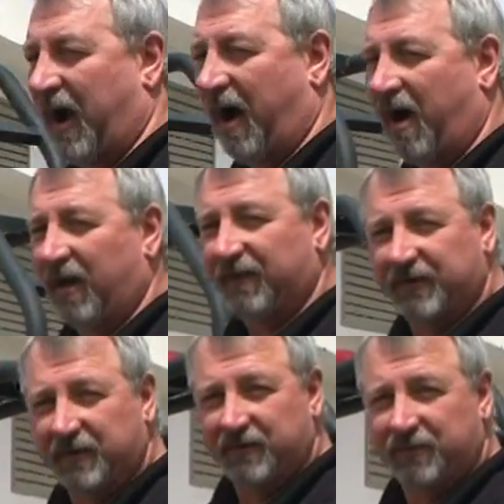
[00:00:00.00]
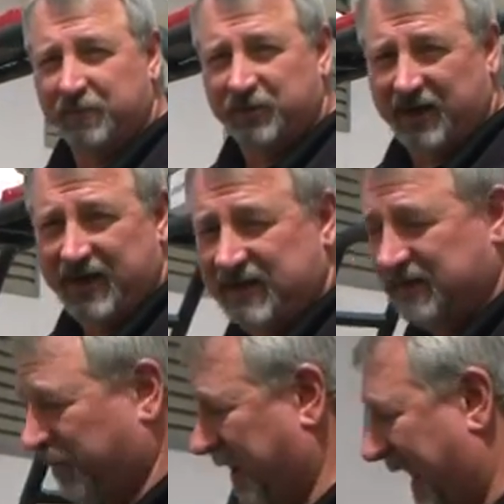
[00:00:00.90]
All of the machines
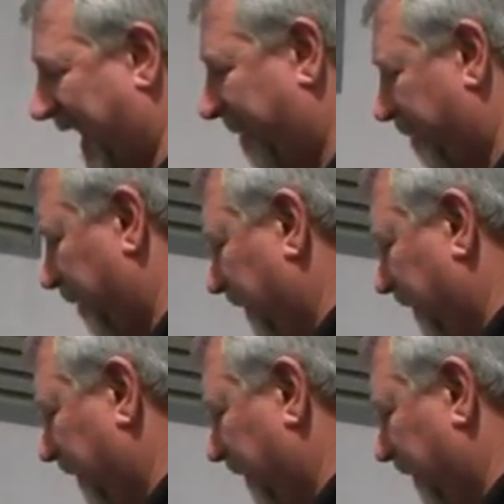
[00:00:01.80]
that we have